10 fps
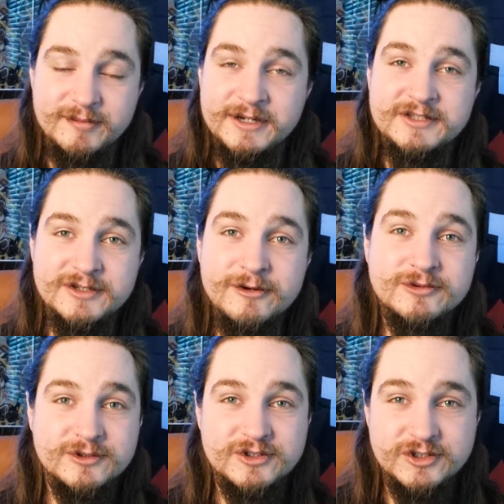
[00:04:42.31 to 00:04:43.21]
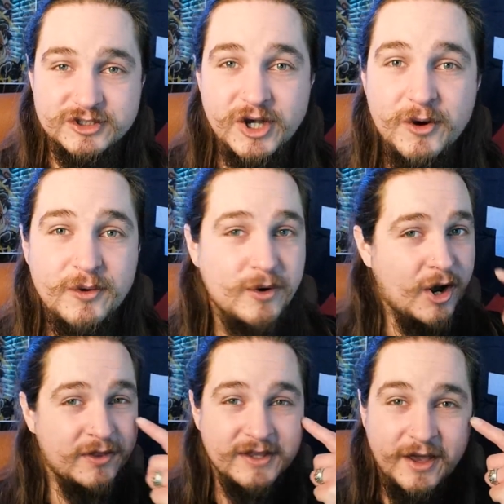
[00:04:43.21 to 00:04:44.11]
But his nose was so
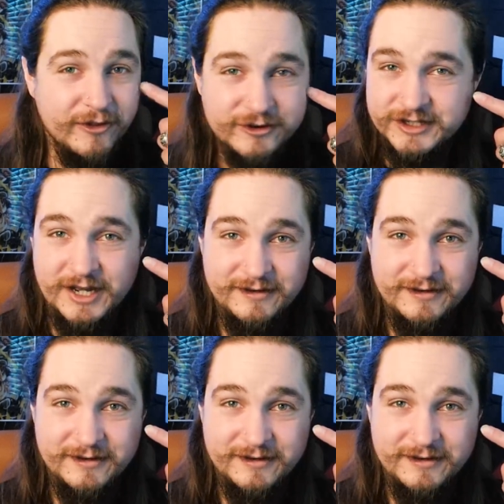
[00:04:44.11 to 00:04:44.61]
on the other side